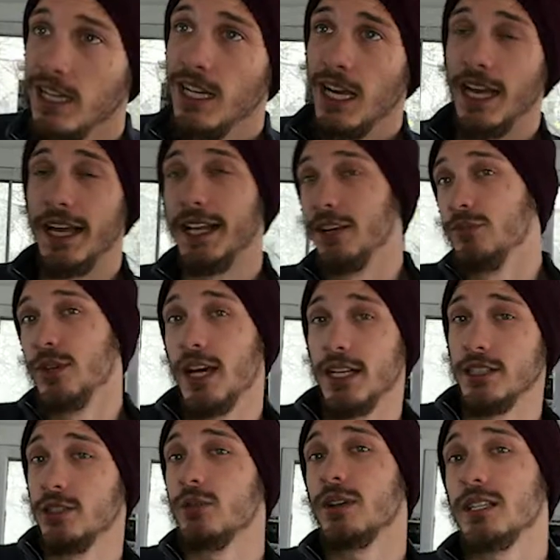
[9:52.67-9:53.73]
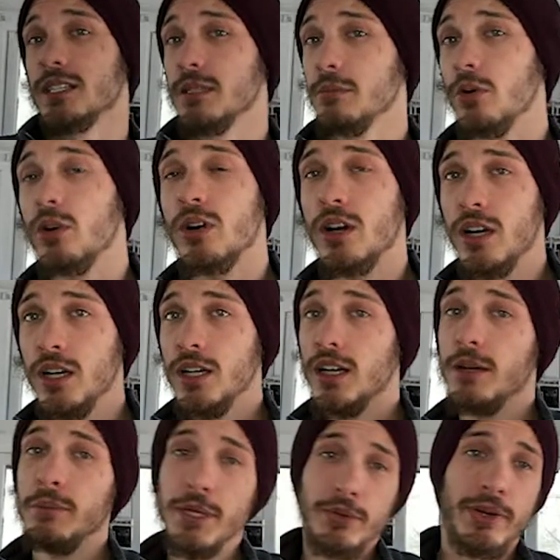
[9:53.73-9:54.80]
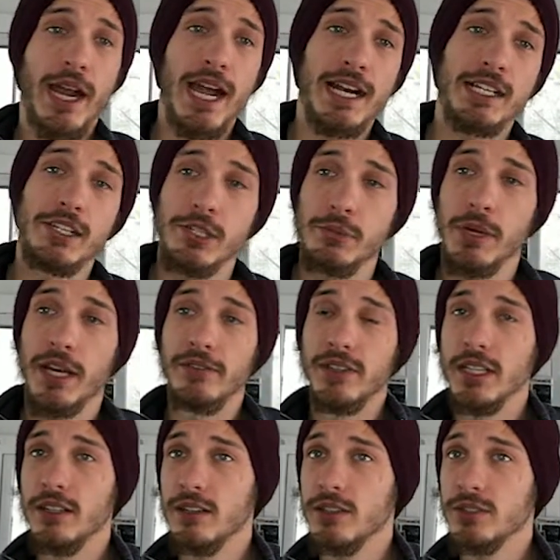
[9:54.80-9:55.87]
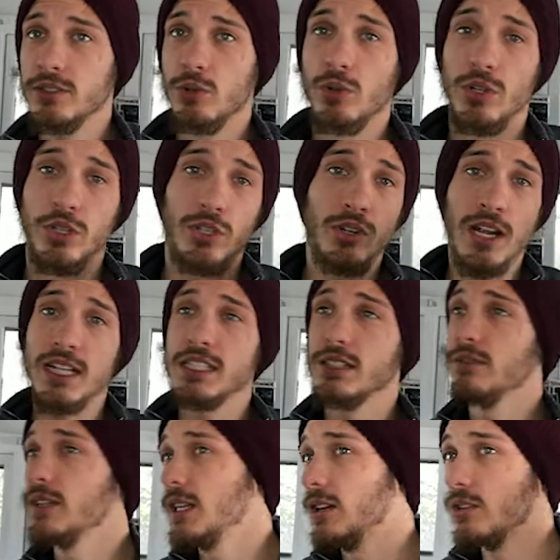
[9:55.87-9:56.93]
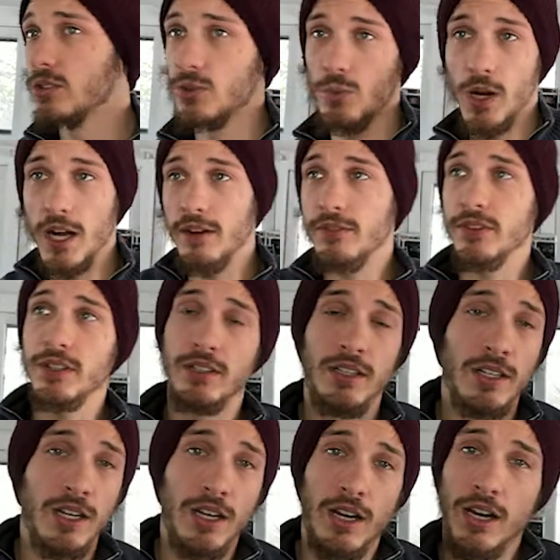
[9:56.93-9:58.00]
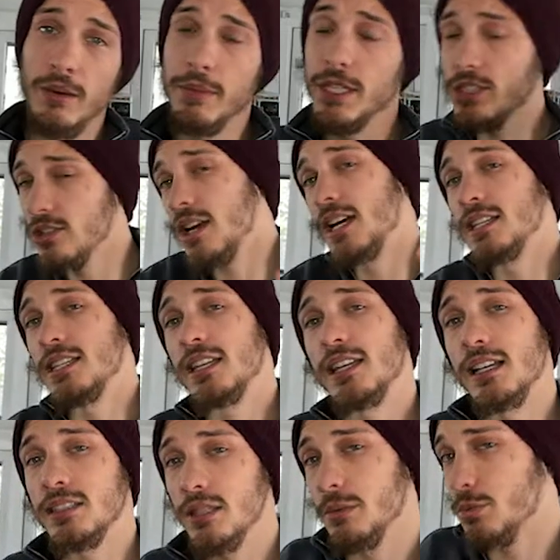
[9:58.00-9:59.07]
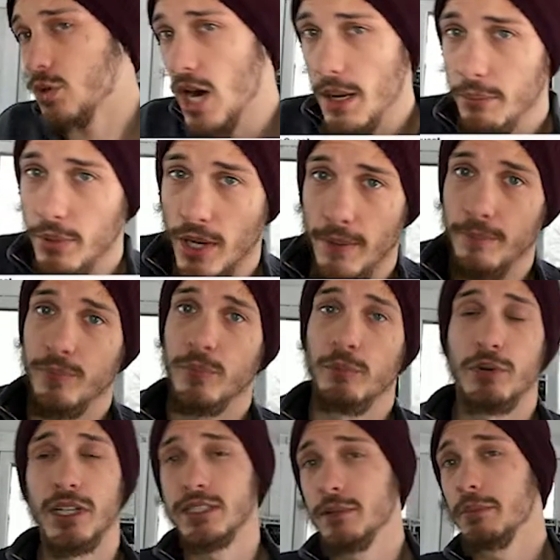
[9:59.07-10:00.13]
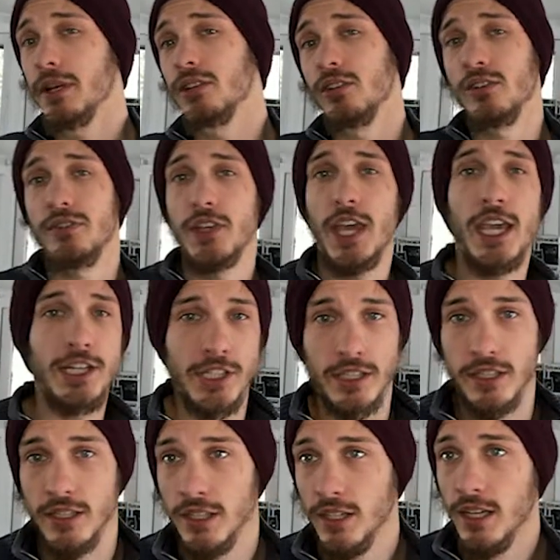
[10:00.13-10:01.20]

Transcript: And if you guys do want to see more of me reacting to my videos or your guys' videos, whatever, make sure you guys hit that subscribe button. Press the bell notification.